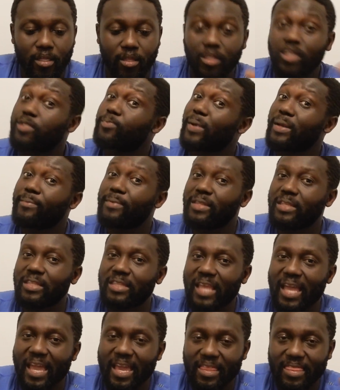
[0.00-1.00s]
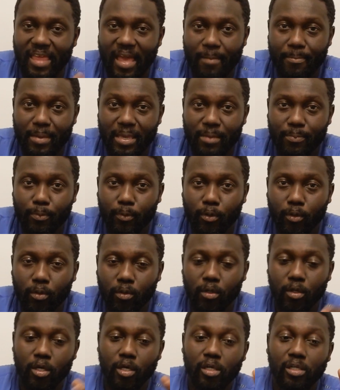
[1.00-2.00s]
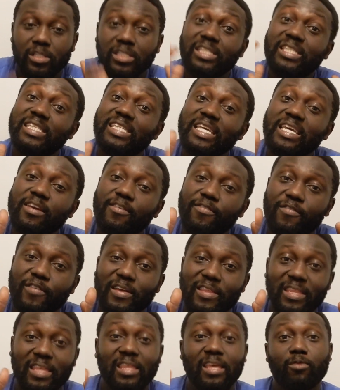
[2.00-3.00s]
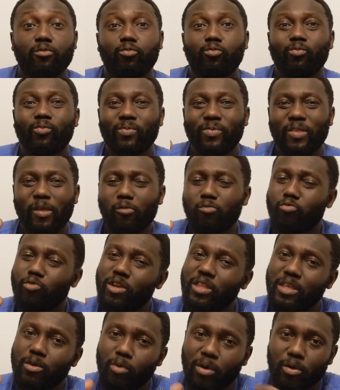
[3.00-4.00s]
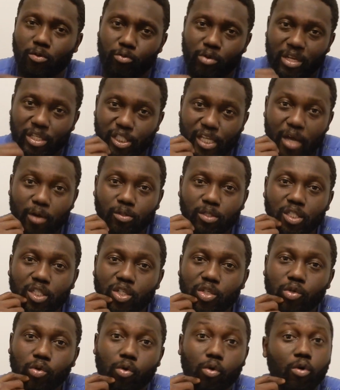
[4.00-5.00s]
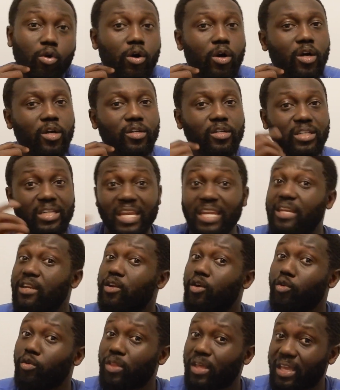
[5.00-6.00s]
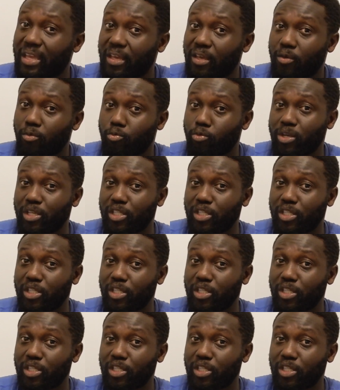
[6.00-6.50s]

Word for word: This might be the day that people see a friend that they, they really want to reach out to or didn't know they could